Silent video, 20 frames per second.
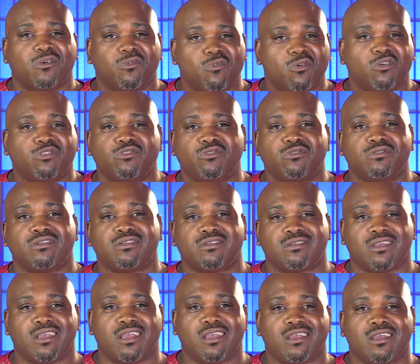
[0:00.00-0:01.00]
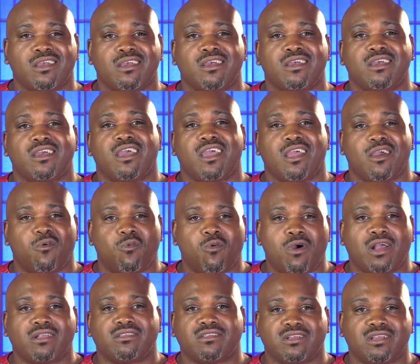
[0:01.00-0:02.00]
wants you to say. And
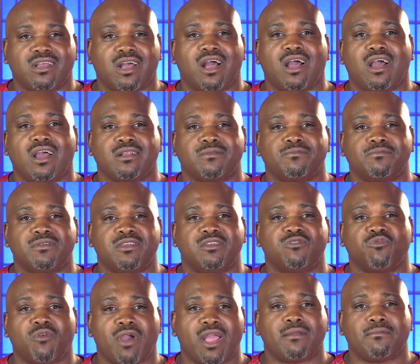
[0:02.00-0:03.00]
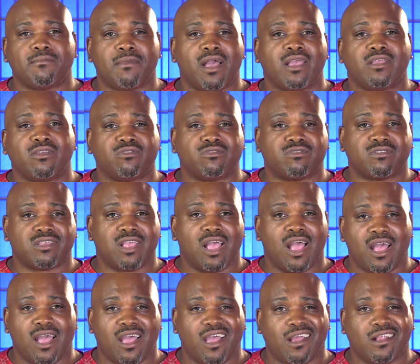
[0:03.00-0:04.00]
watch God be right by your
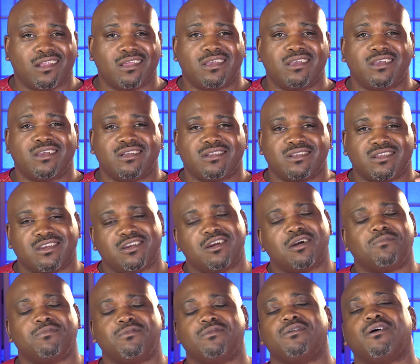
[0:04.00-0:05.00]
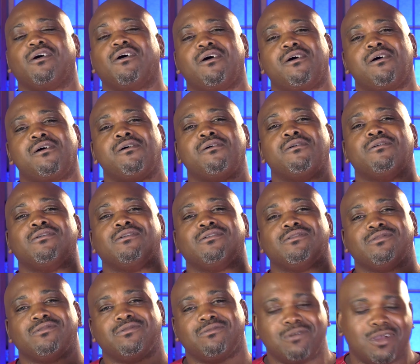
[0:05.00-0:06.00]
side and help you along
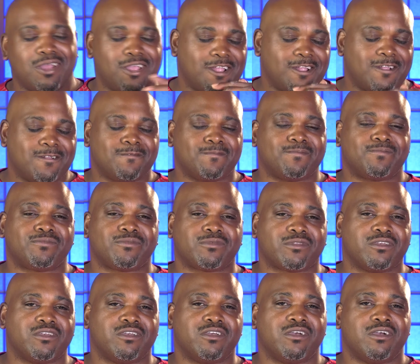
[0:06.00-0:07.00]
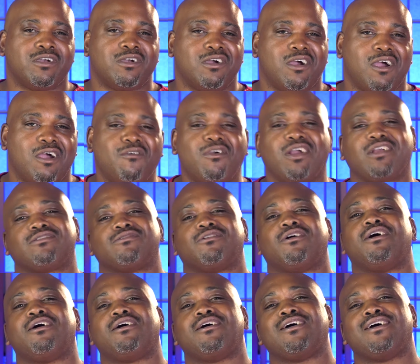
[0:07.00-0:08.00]
the way. All right, so
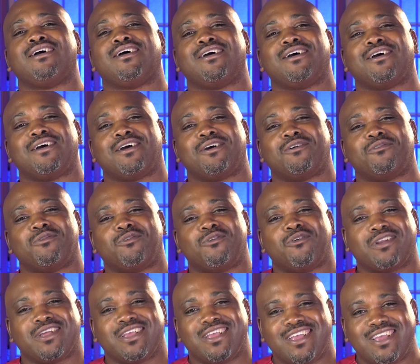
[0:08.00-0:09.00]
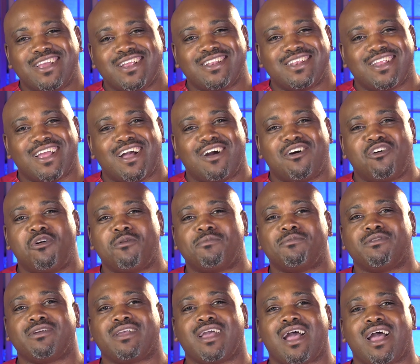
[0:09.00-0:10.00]
I'm going to end now. I hope
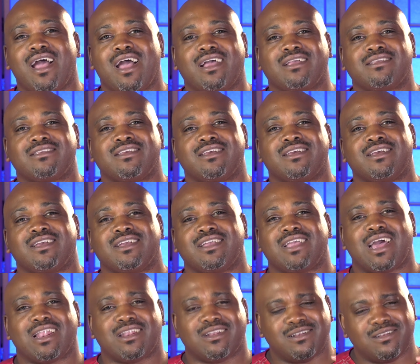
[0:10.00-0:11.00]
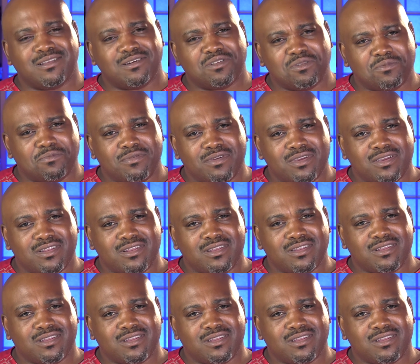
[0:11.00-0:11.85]
you guys got a little bit